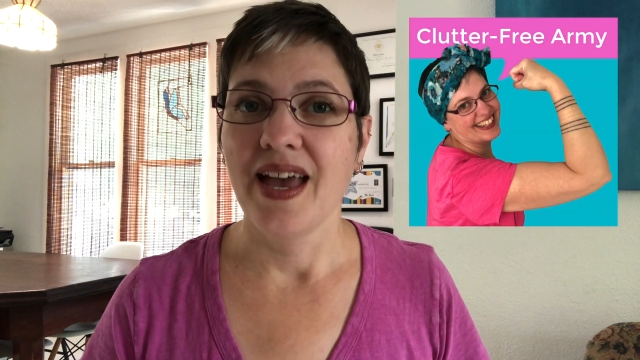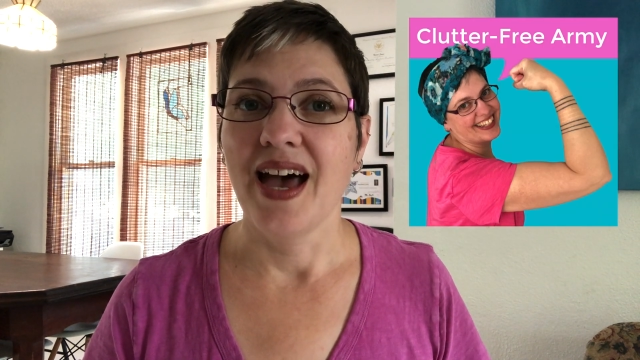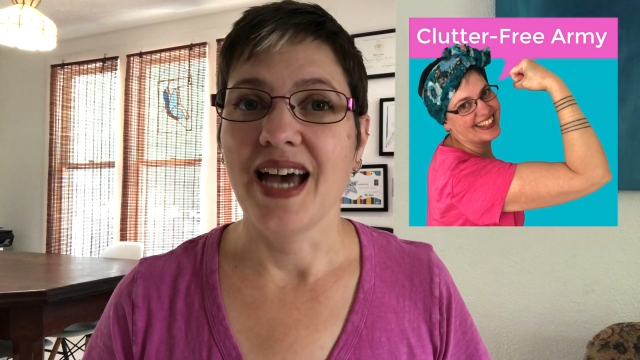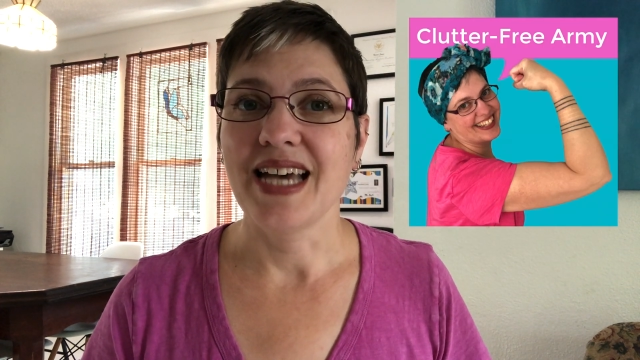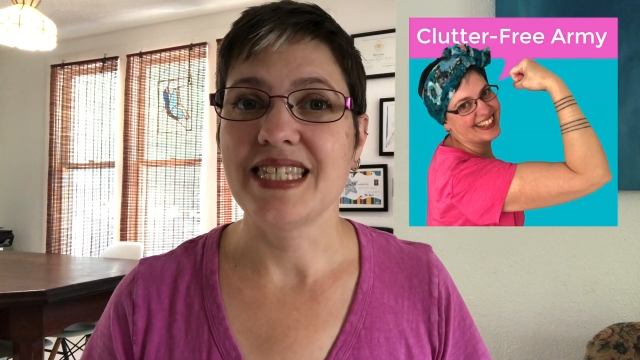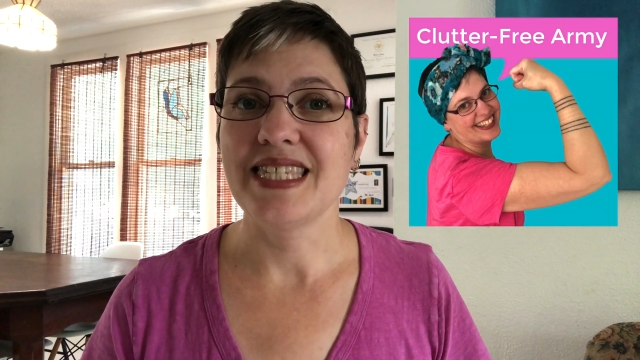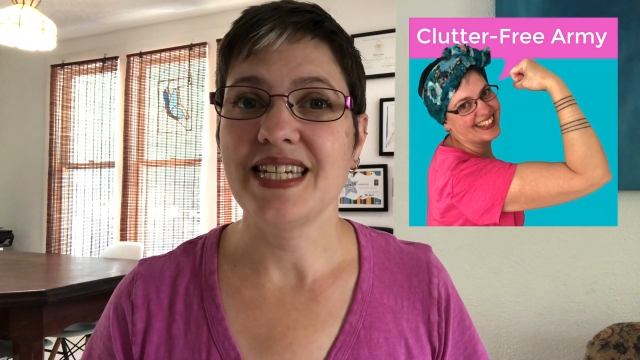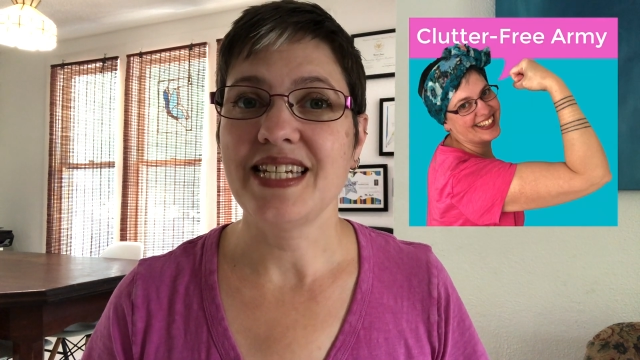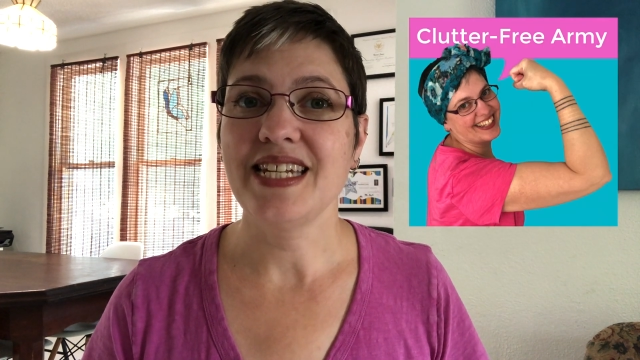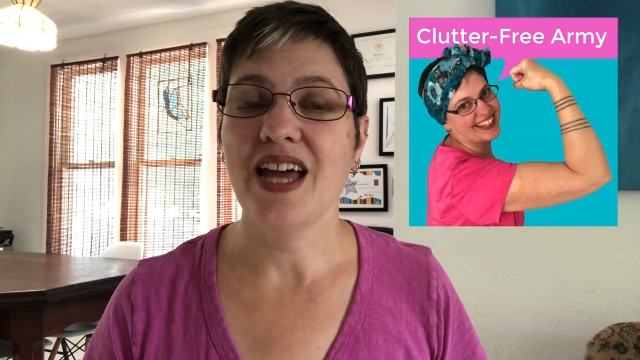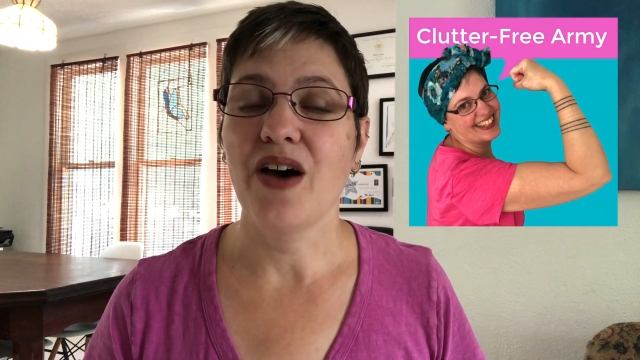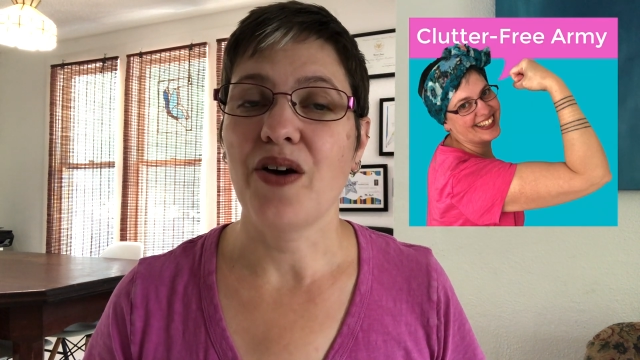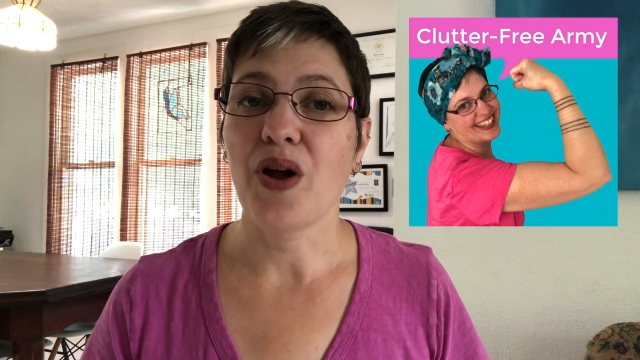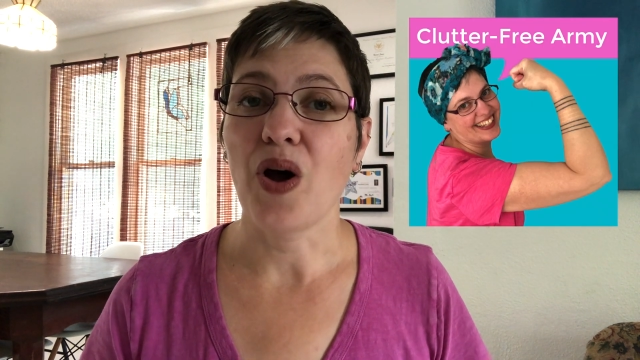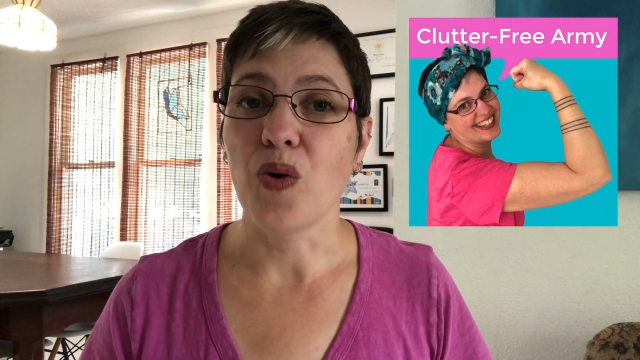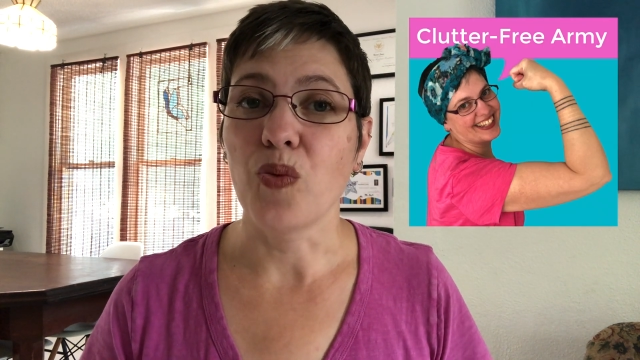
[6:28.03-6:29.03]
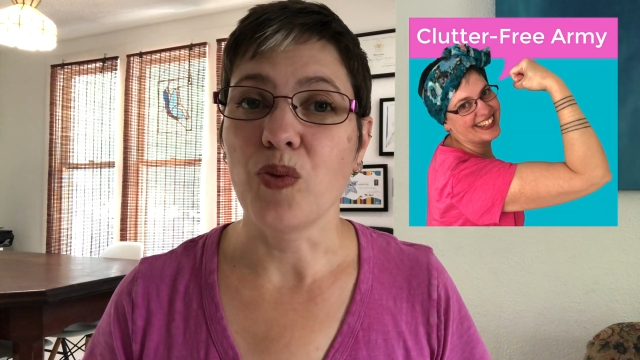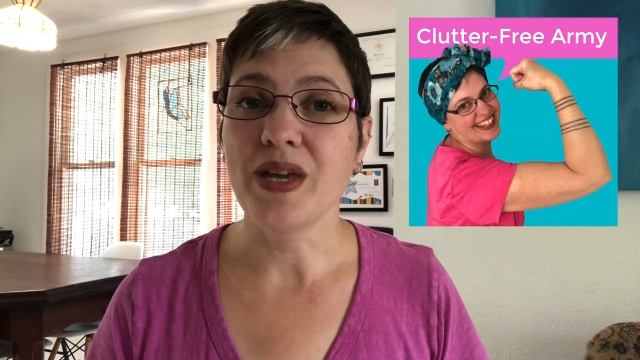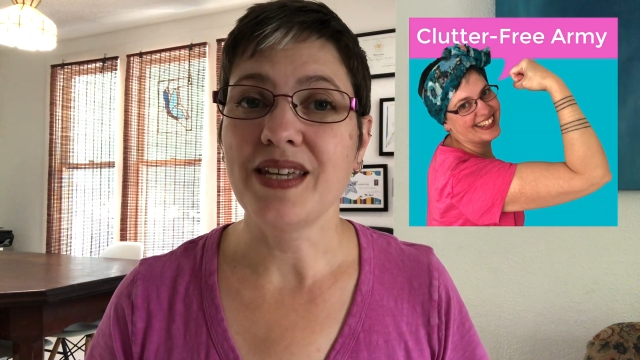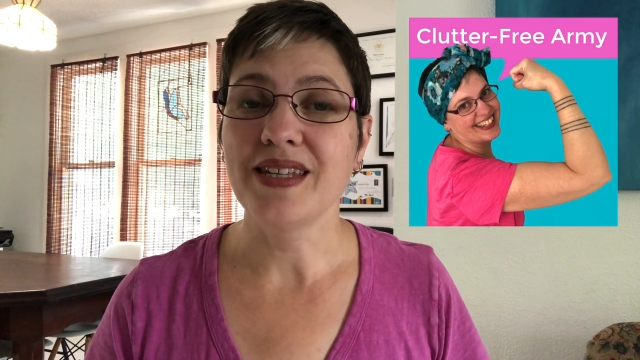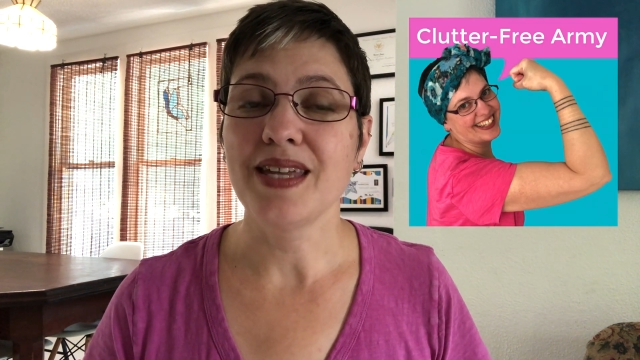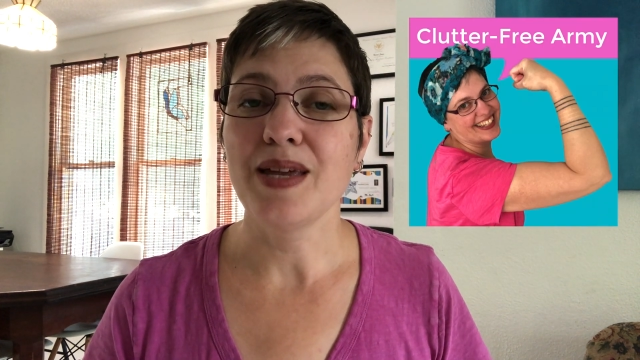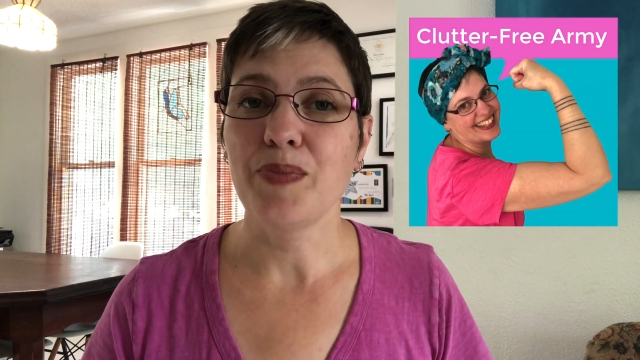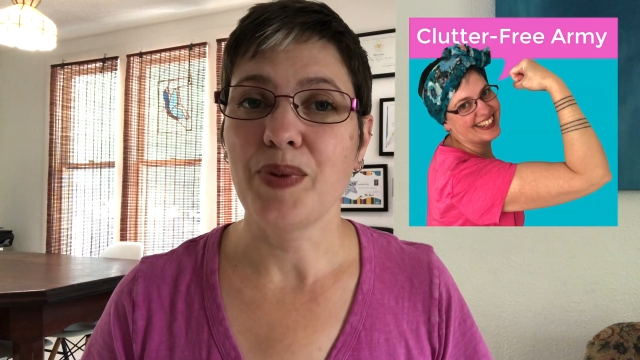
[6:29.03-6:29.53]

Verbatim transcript: I send out a weekly